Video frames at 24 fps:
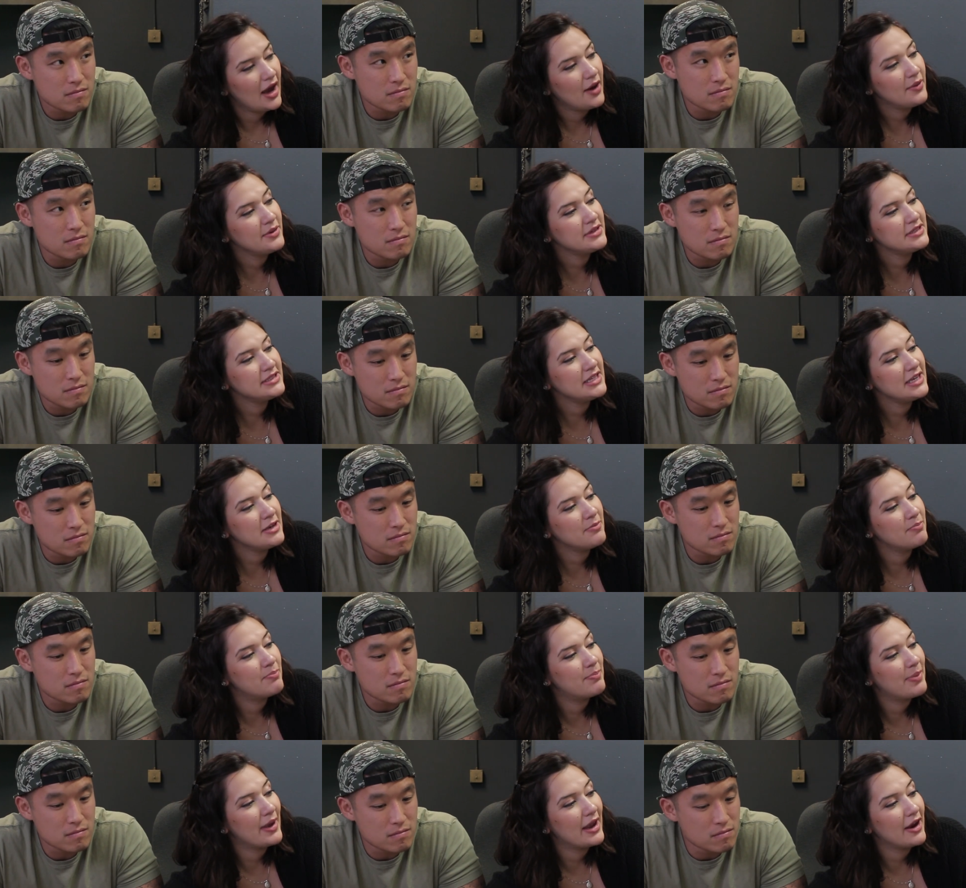Speaker 1: I always
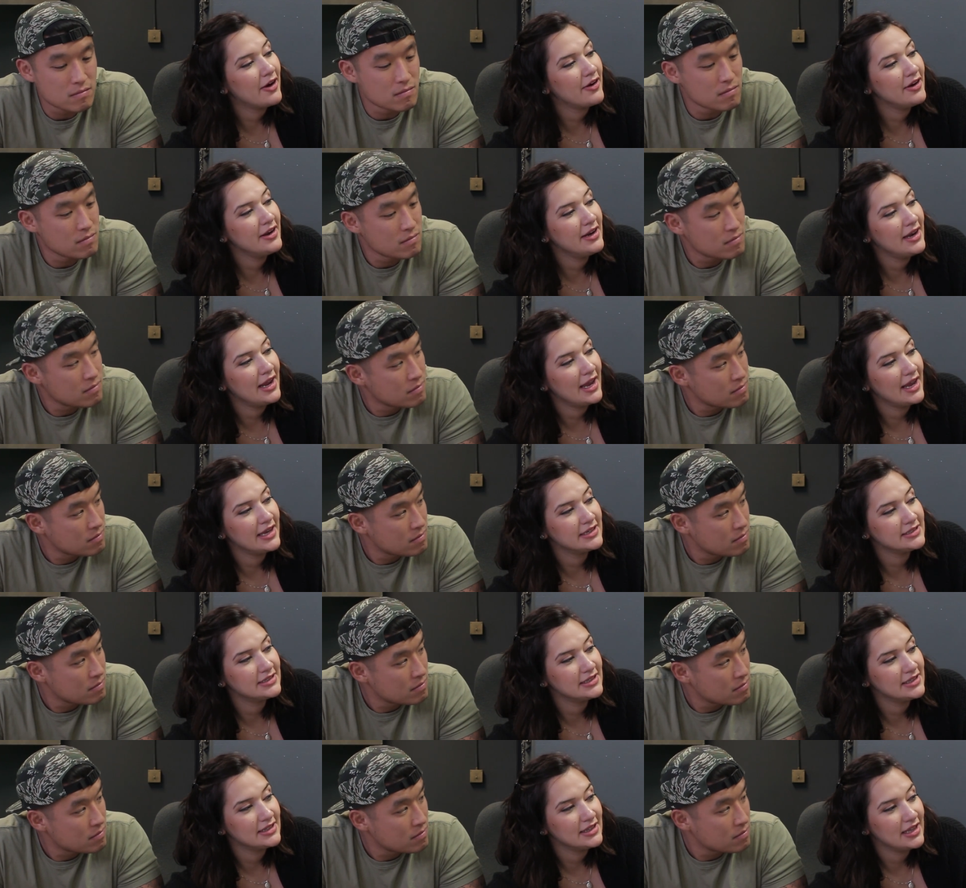think Baron
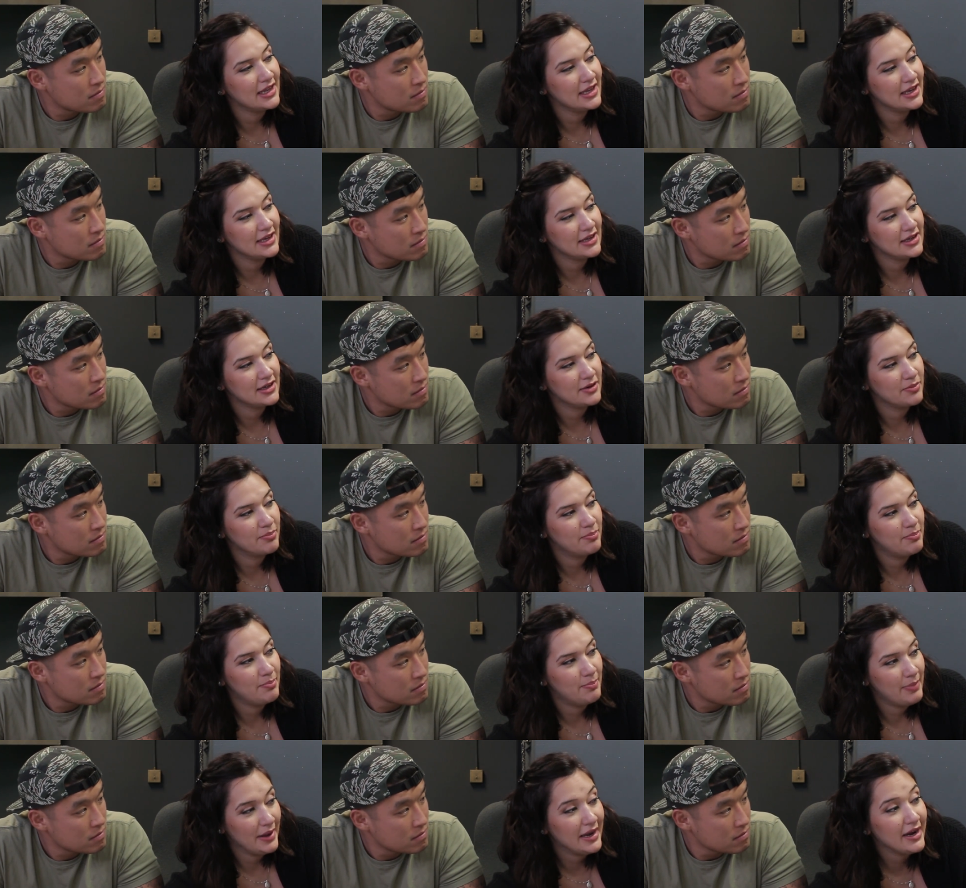as in like
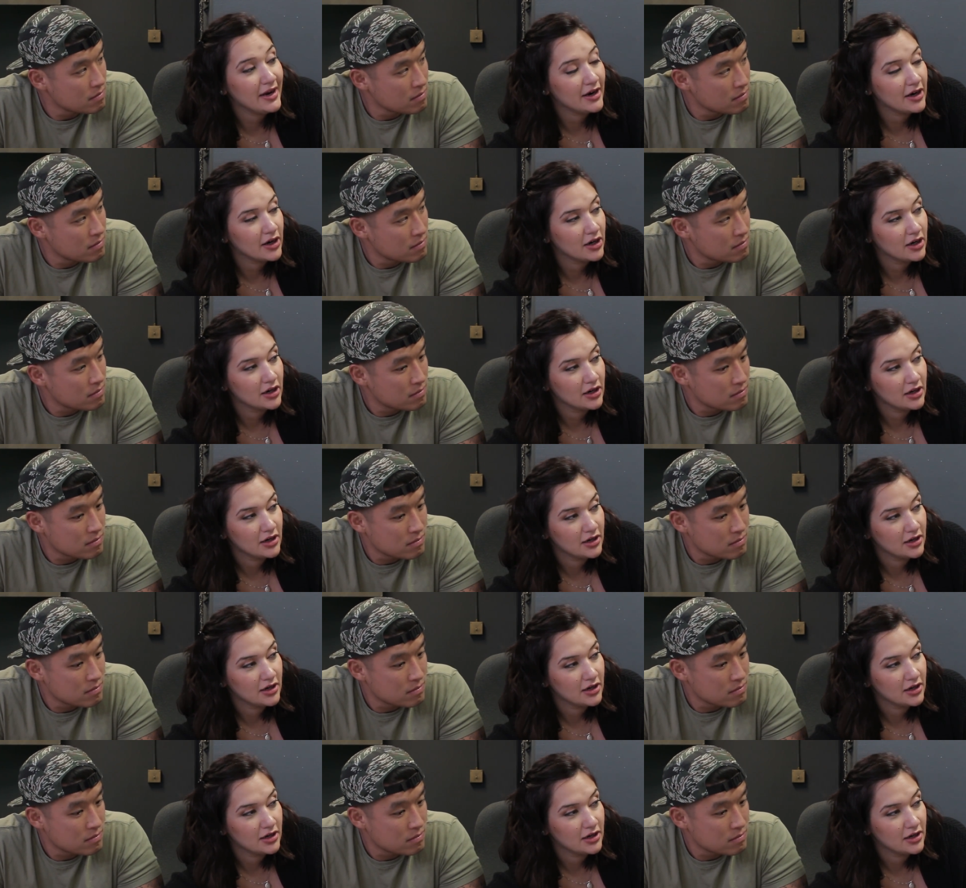bear.